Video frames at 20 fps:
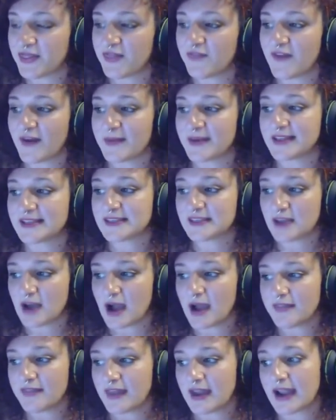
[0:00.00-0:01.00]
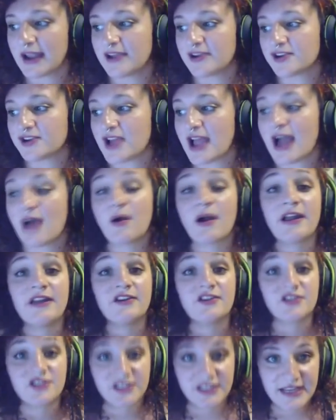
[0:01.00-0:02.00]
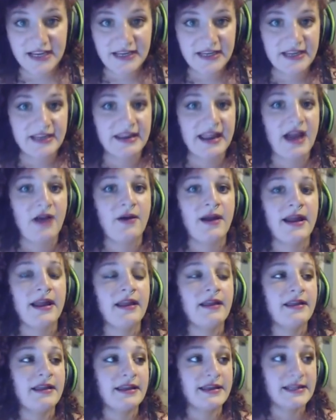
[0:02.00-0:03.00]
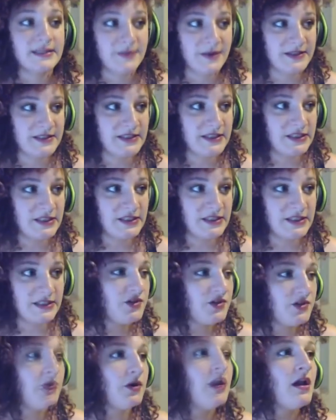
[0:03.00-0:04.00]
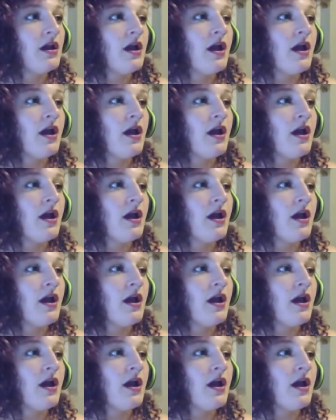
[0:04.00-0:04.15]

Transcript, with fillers: feminist thought that i under how i understand it and how i can express it to you